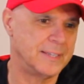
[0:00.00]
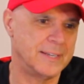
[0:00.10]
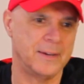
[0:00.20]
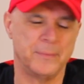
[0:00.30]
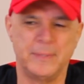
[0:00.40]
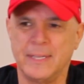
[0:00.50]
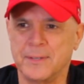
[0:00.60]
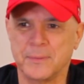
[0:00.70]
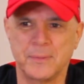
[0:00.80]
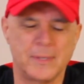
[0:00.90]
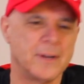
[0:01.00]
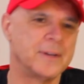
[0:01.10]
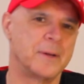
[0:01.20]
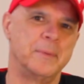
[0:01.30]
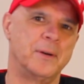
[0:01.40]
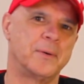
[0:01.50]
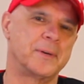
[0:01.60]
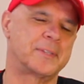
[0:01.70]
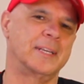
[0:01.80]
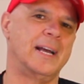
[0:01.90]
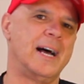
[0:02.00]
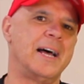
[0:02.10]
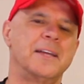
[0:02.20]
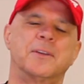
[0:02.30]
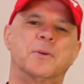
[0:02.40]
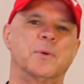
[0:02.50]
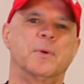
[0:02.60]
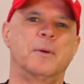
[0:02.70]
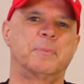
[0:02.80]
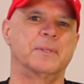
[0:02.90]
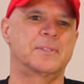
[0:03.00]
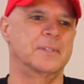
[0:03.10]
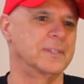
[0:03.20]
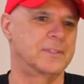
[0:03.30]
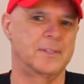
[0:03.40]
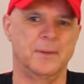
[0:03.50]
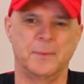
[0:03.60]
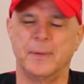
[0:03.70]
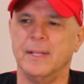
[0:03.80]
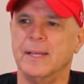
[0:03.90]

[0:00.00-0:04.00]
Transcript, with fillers: you know, Neil Young, I mean, artists that I grew up listening to.